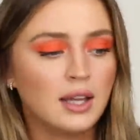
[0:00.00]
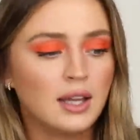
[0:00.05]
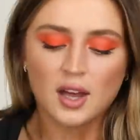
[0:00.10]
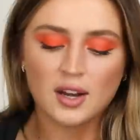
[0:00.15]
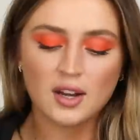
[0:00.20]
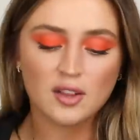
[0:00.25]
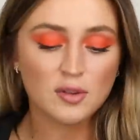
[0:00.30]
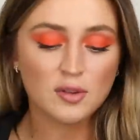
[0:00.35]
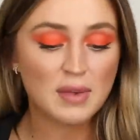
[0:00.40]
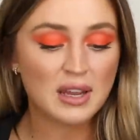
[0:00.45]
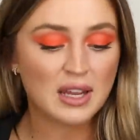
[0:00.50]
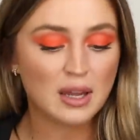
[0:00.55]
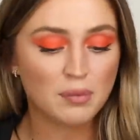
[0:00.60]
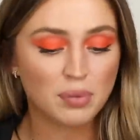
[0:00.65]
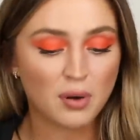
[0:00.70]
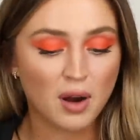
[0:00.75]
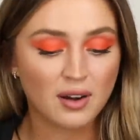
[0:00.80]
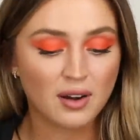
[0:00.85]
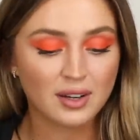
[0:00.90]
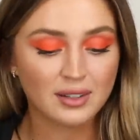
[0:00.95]
Another
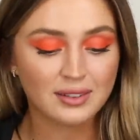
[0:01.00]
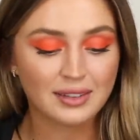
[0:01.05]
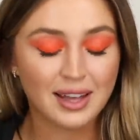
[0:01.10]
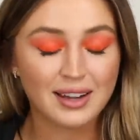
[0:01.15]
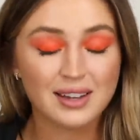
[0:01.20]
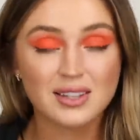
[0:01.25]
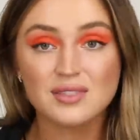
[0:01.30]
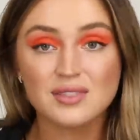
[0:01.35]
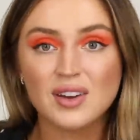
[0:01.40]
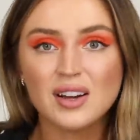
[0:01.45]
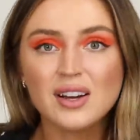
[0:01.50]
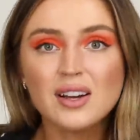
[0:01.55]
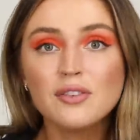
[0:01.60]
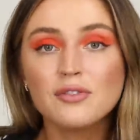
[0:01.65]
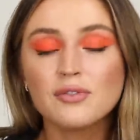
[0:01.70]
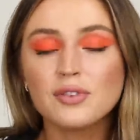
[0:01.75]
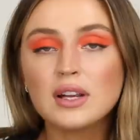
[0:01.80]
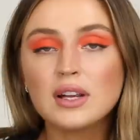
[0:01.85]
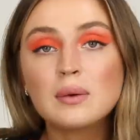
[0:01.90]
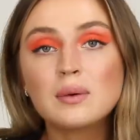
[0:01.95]
makeup product that is very
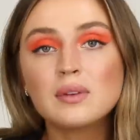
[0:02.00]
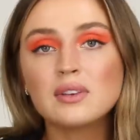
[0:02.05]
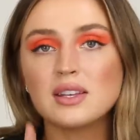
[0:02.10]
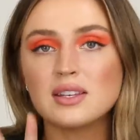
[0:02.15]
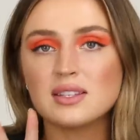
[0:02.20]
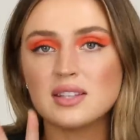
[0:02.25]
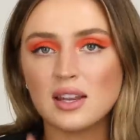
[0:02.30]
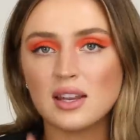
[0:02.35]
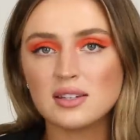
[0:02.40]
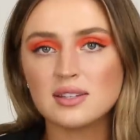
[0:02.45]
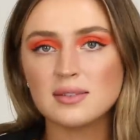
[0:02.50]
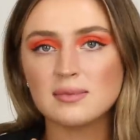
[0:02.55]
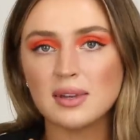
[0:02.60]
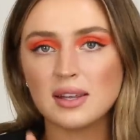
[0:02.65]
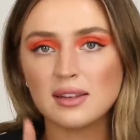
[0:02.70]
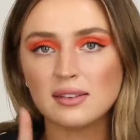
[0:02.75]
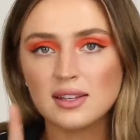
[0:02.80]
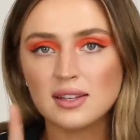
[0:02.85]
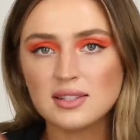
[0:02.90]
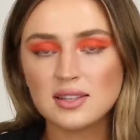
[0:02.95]
frequently sent to
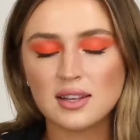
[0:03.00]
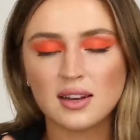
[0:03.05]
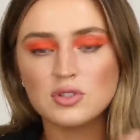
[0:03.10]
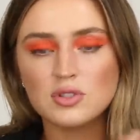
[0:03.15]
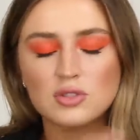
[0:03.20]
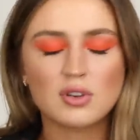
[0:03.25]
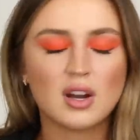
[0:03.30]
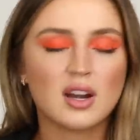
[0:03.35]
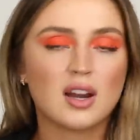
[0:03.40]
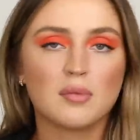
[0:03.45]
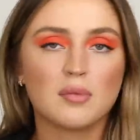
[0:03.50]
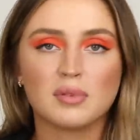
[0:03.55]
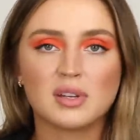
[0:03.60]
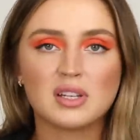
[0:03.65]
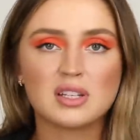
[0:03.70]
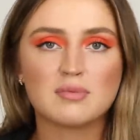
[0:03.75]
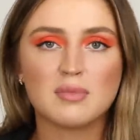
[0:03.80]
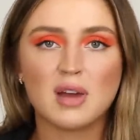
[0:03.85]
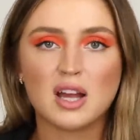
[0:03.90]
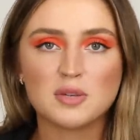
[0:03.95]
me. Listen, straight up like
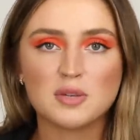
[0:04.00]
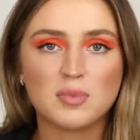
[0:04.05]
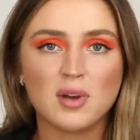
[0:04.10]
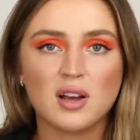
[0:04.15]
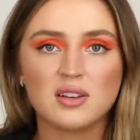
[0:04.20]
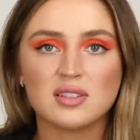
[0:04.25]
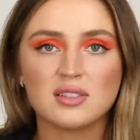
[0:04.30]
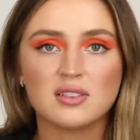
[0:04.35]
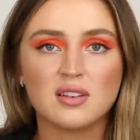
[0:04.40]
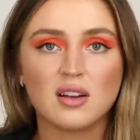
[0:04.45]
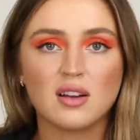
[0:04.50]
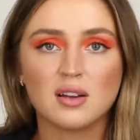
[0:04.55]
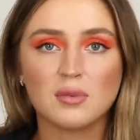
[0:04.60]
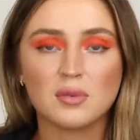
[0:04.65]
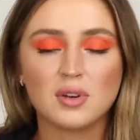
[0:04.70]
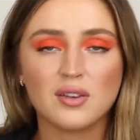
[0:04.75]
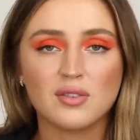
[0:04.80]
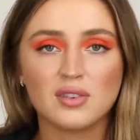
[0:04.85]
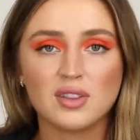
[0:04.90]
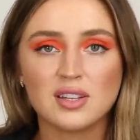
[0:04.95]
Smashbox is on it.
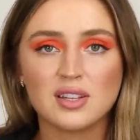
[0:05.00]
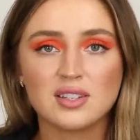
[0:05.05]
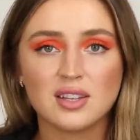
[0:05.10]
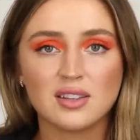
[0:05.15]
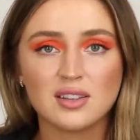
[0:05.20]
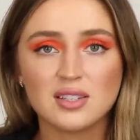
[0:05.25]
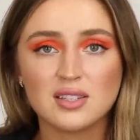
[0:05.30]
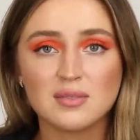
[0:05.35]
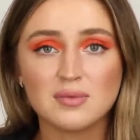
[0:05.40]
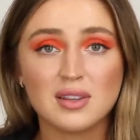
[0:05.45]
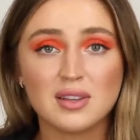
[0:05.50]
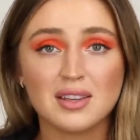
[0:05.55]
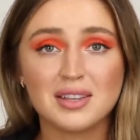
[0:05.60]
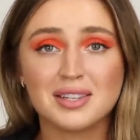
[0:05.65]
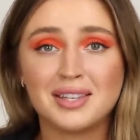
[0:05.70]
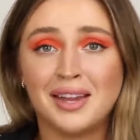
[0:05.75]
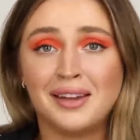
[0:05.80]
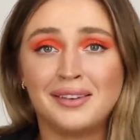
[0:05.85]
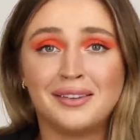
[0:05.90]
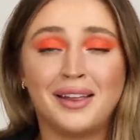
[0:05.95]
Whenever they send this to me, they
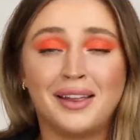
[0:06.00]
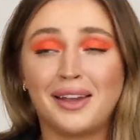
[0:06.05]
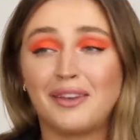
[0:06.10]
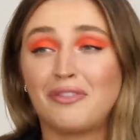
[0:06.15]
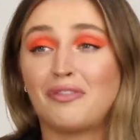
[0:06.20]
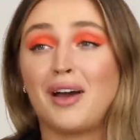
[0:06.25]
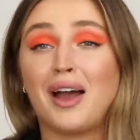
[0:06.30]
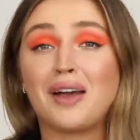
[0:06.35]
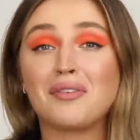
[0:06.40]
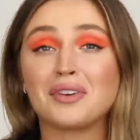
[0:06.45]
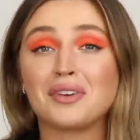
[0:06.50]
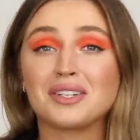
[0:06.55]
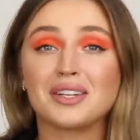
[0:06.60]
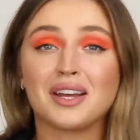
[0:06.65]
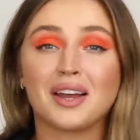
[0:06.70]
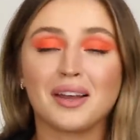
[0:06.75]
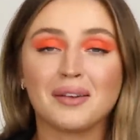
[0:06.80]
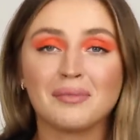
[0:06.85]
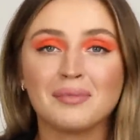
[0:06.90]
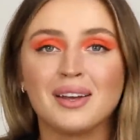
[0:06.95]
send like five at a
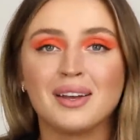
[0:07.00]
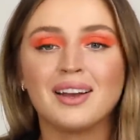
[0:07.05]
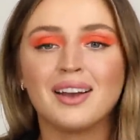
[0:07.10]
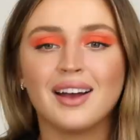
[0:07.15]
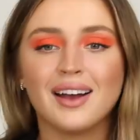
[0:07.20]
time.